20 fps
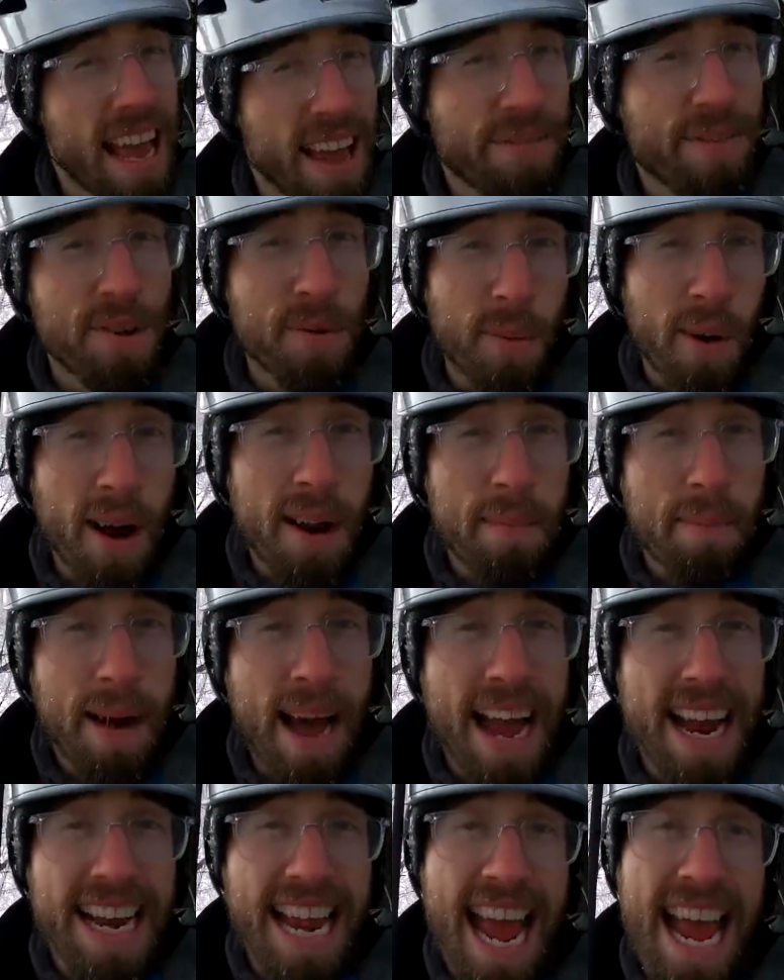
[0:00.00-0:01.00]
If you want to
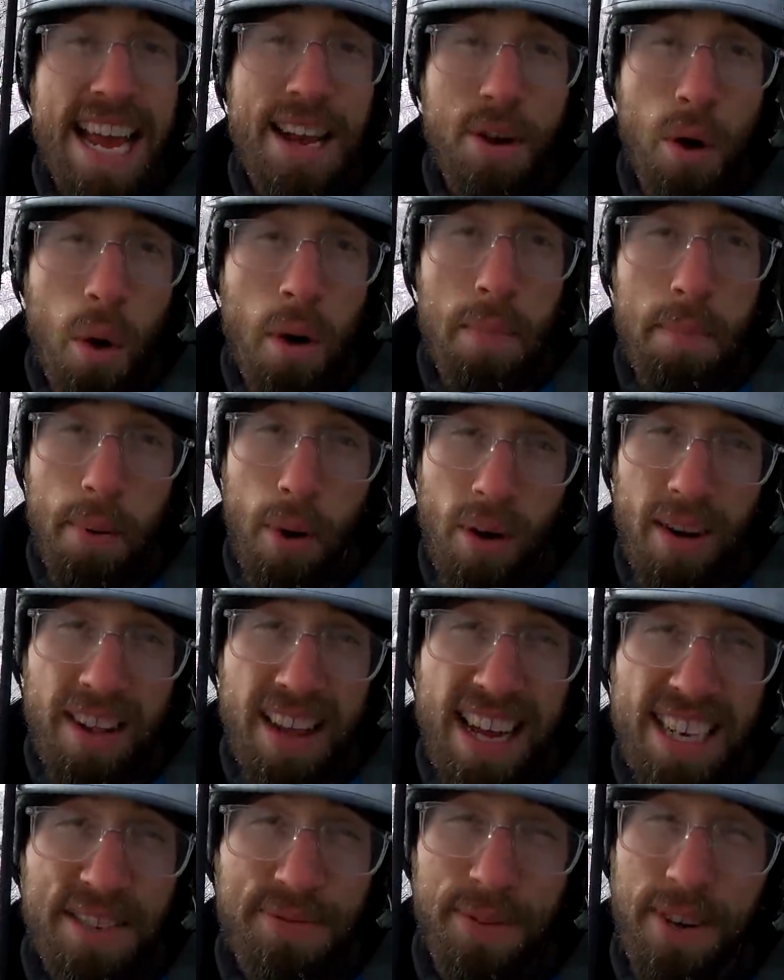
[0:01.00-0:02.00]
buy an Acorn
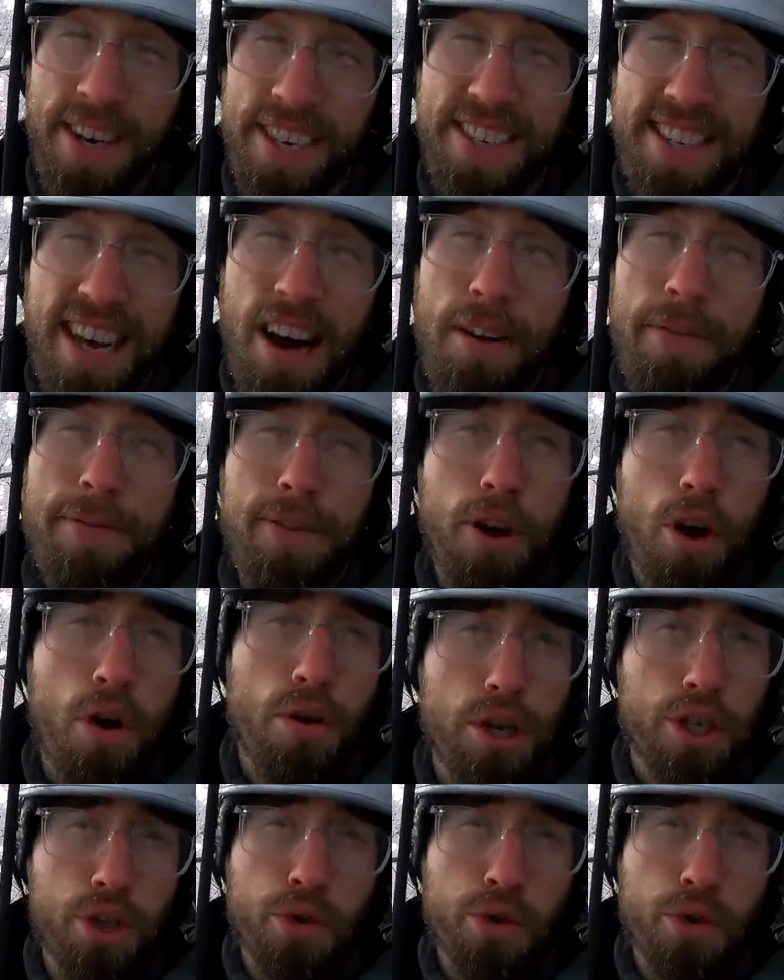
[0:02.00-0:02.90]
Portaledge for yourself, go to